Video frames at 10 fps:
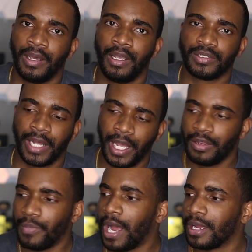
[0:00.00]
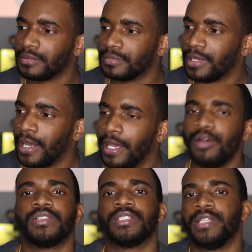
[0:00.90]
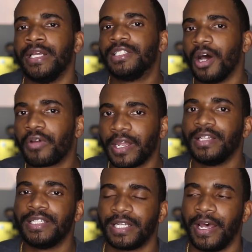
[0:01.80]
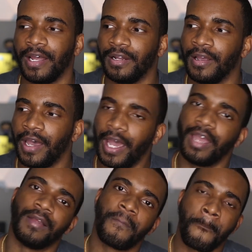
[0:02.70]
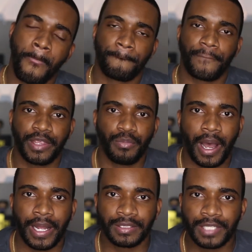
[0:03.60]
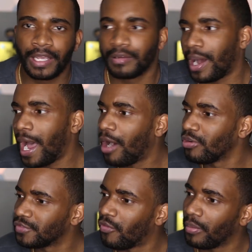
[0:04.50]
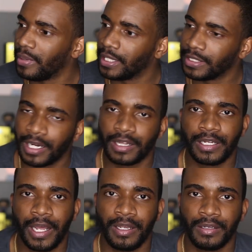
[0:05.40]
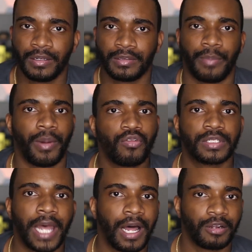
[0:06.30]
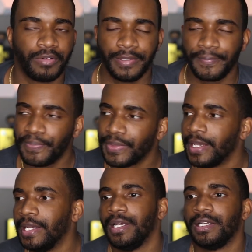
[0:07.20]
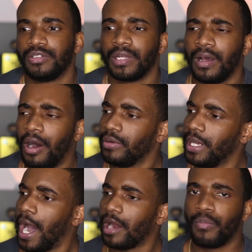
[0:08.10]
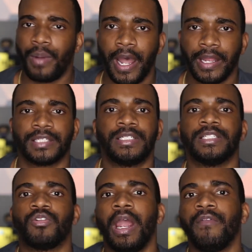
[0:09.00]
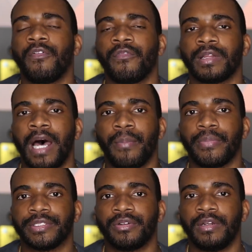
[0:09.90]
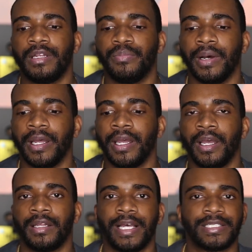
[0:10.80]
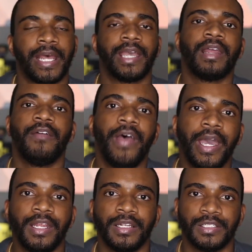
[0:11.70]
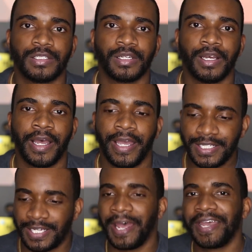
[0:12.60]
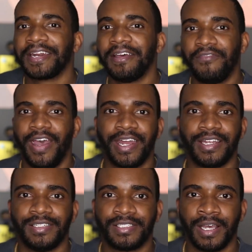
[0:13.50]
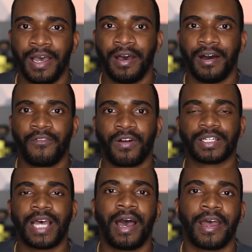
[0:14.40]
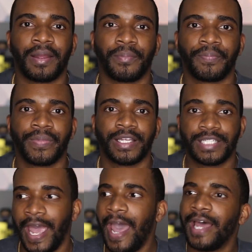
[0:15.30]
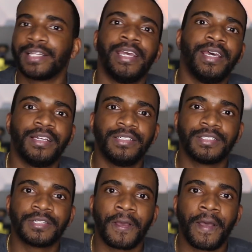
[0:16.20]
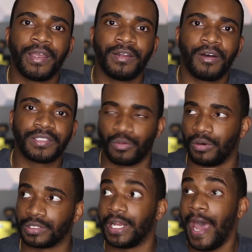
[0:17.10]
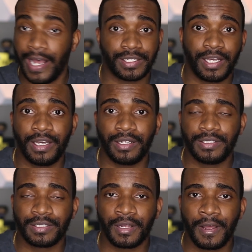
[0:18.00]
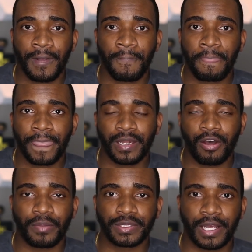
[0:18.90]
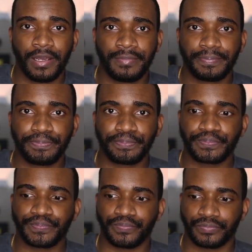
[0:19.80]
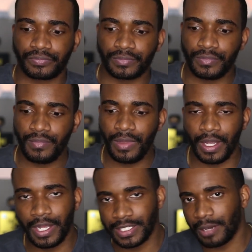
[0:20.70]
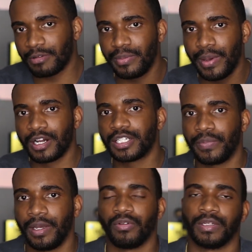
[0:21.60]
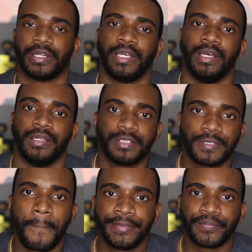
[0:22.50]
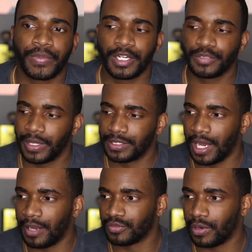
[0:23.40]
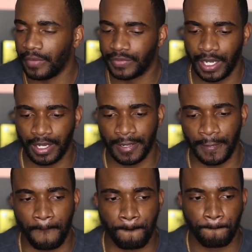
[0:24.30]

he was like, "Hey, you mind?" He was he jokingly said, "Hey, you mind taking my hours for me at the end of the day? They both salary. She's like, oh yeah, I don't mind, because she's grateful for the opportunity, but that's taking advantage. He's taking advantage of her time. She had kids, you know, well, she has kids. You know what I'm saying? That time could be better spent with her kids. There's been times where I've taken